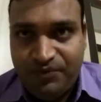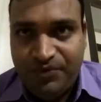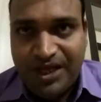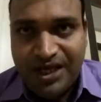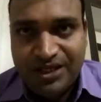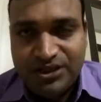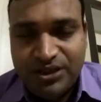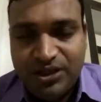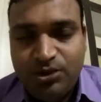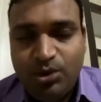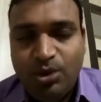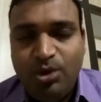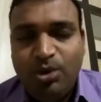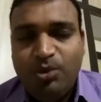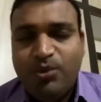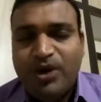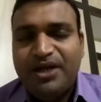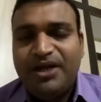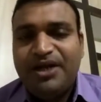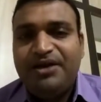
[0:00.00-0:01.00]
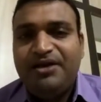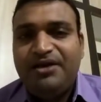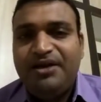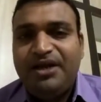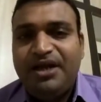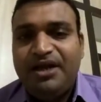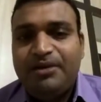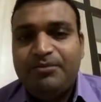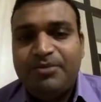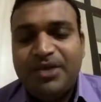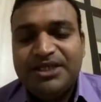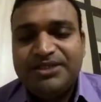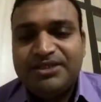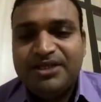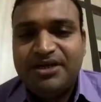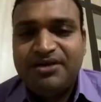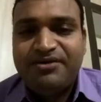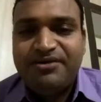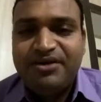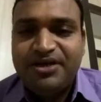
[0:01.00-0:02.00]
As I told you, 198 places
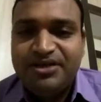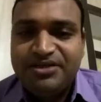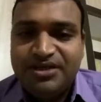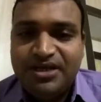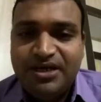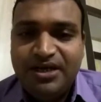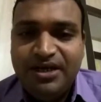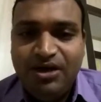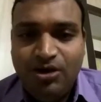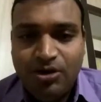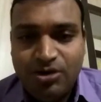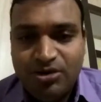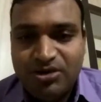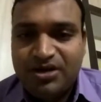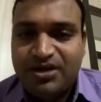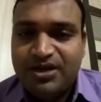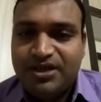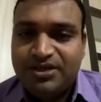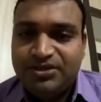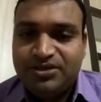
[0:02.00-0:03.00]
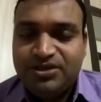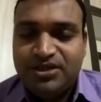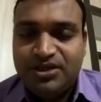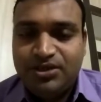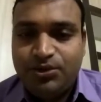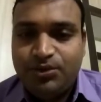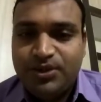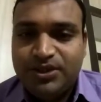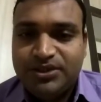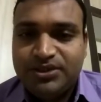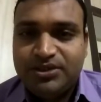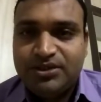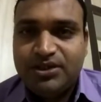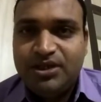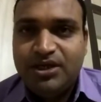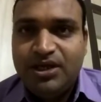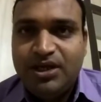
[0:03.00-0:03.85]
are regionally authorized in US.